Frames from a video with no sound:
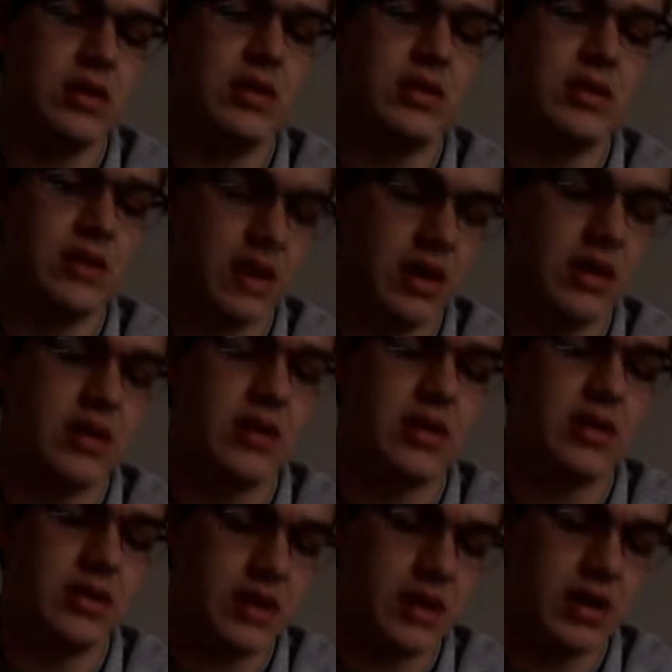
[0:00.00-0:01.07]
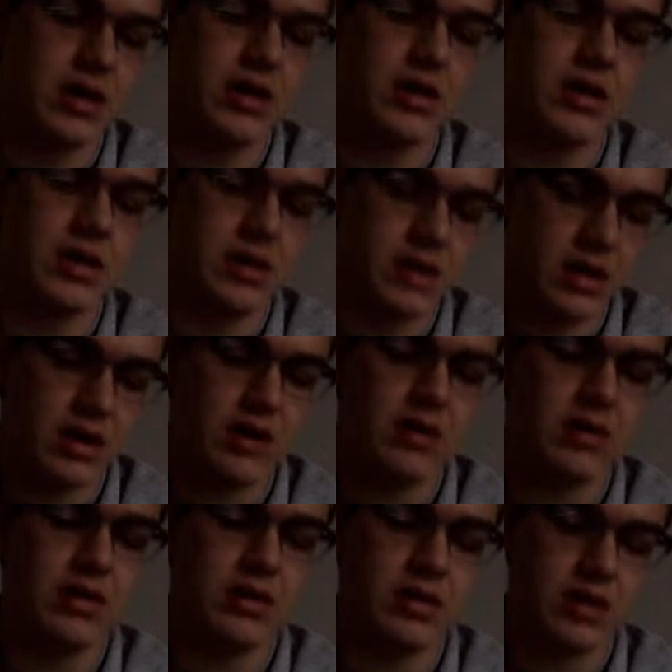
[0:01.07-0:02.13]
ta, D, ta, D, ta,
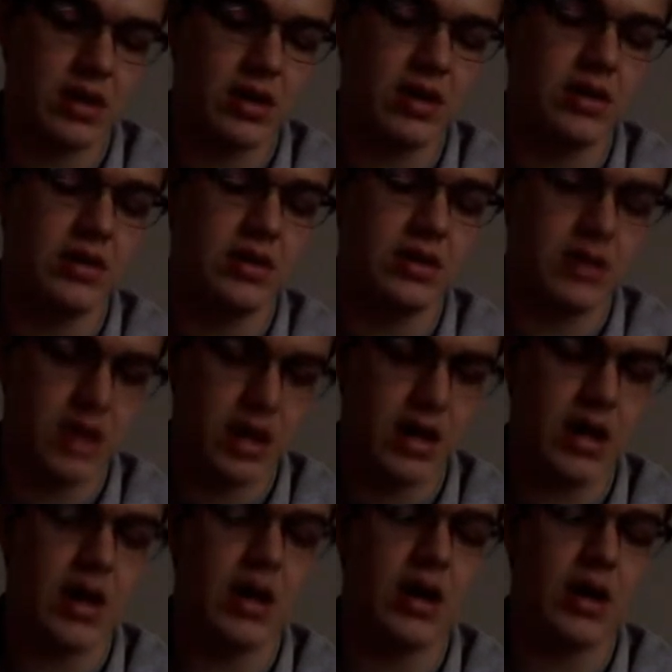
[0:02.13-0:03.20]
D, ta, D, ta,